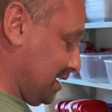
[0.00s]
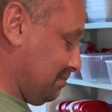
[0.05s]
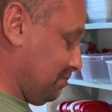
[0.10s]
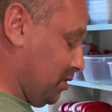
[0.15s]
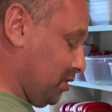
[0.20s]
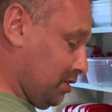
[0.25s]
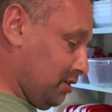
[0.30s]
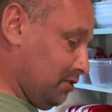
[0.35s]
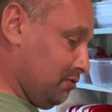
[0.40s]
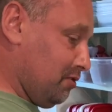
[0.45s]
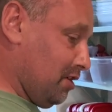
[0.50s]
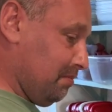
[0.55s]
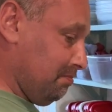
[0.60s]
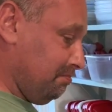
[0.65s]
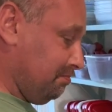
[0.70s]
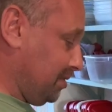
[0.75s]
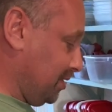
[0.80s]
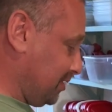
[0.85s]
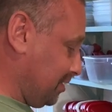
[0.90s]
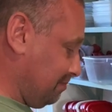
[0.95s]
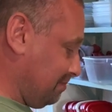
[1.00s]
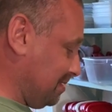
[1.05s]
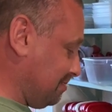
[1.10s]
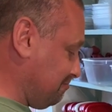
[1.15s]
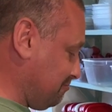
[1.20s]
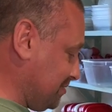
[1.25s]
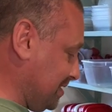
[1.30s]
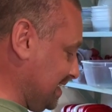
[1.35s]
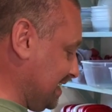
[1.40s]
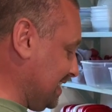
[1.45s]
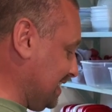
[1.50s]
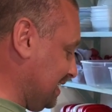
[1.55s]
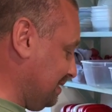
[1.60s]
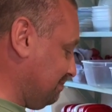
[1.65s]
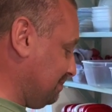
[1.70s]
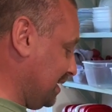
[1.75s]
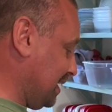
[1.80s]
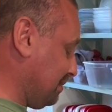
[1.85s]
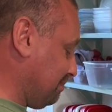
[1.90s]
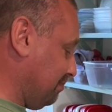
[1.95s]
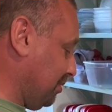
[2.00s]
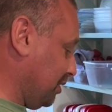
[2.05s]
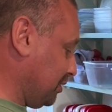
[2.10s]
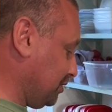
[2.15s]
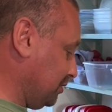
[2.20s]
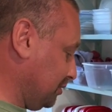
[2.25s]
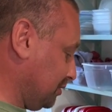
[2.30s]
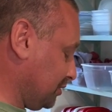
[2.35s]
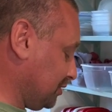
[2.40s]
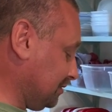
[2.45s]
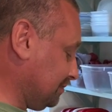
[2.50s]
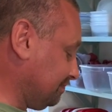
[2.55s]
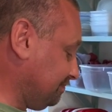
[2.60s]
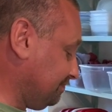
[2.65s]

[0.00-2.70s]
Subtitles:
2nd bottle of rum, but they've been really big bottles.